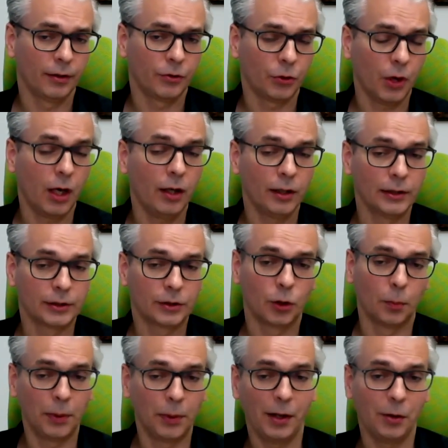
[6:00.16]
trials
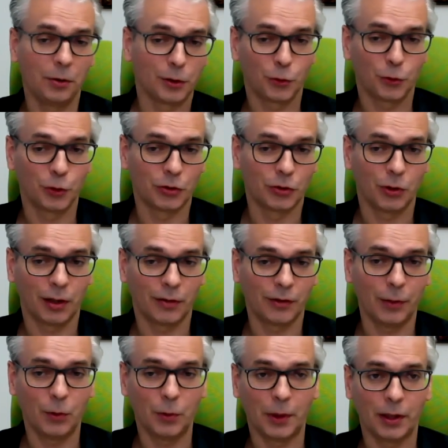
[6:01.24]
comparing different drugs,
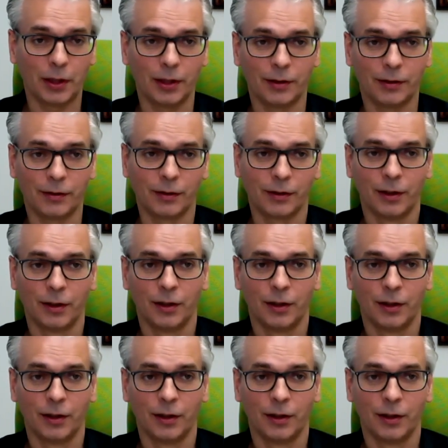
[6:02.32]
everybody is